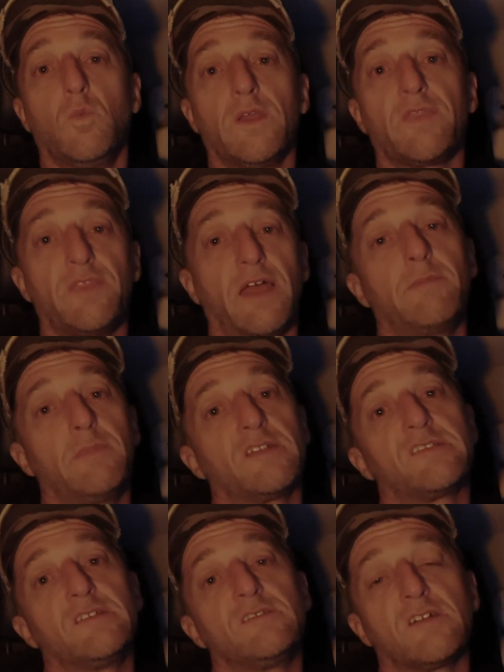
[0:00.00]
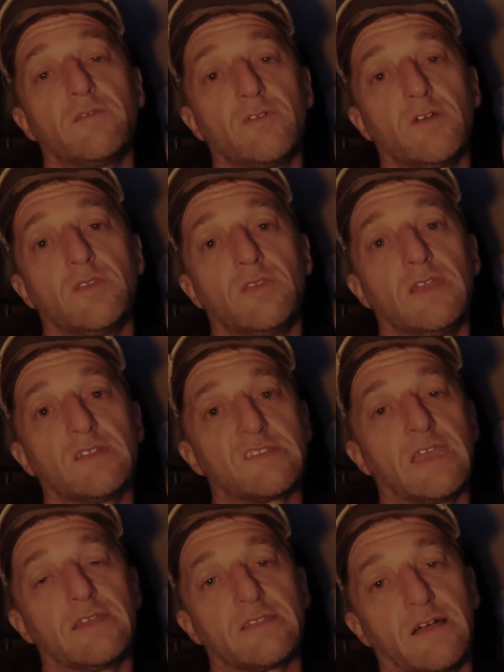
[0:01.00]
with that message of good things
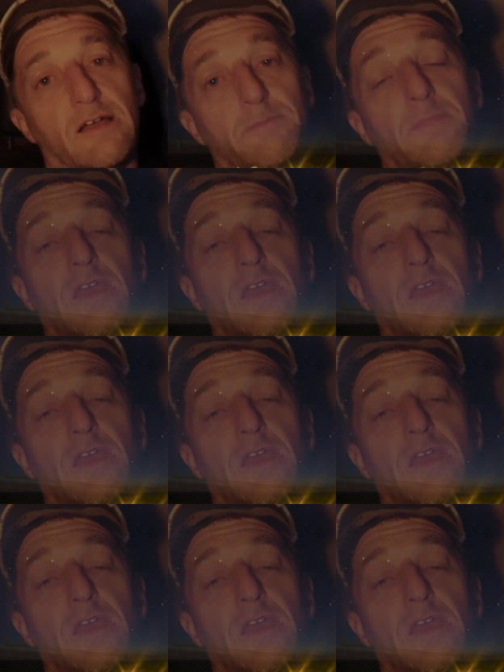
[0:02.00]
take time.